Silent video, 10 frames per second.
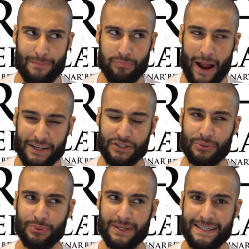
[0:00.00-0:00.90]

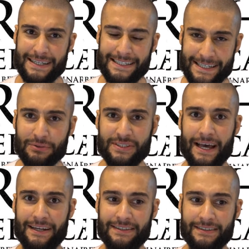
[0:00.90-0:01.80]
practical skill
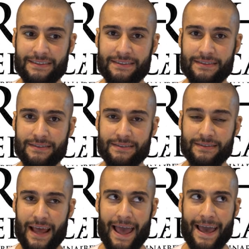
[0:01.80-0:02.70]
set
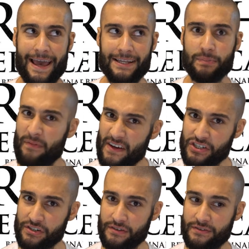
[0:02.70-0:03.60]
and
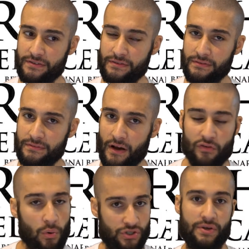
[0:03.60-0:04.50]
profession. Of
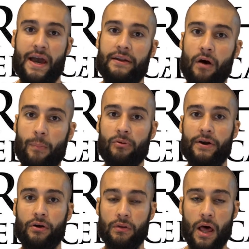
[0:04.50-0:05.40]
course, you can
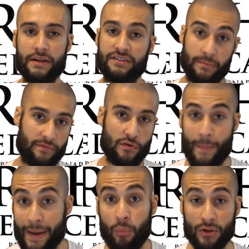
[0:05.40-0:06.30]
operate online, and some of you
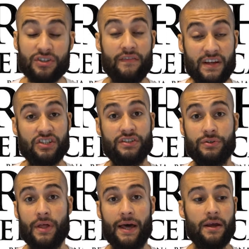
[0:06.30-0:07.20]
may want to eventually
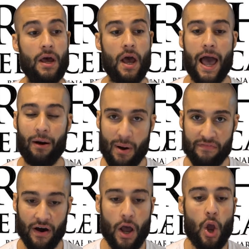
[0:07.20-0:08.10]
do that.
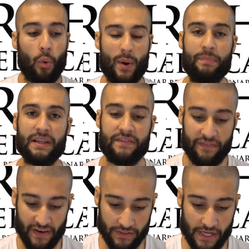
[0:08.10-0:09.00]
However, we believe the
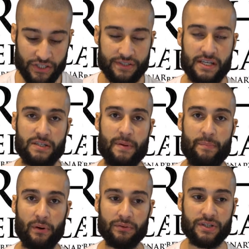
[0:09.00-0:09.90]
foundations need to be
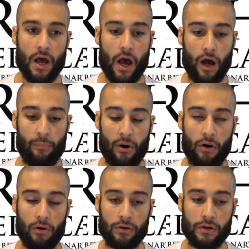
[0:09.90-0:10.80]
built
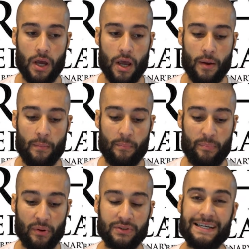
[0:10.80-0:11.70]
upon
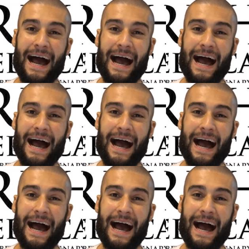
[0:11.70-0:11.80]
building